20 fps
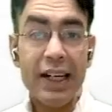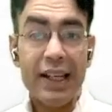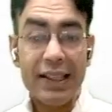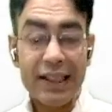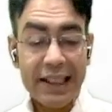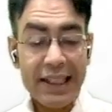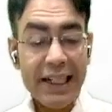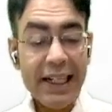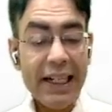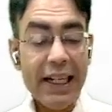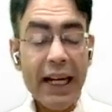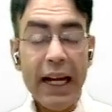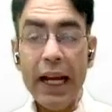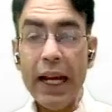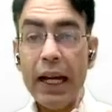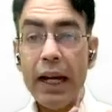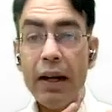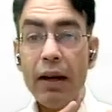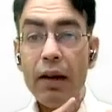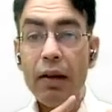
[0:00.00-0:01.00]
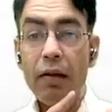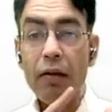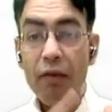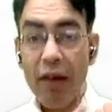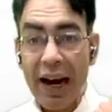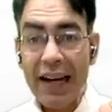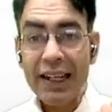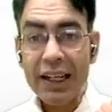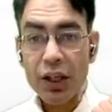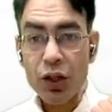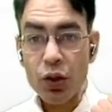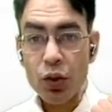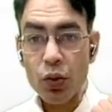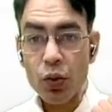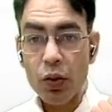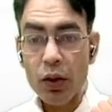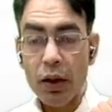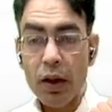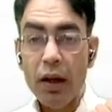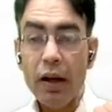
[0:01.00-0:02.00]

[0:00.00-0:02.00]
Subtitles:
It is seen in fat tissue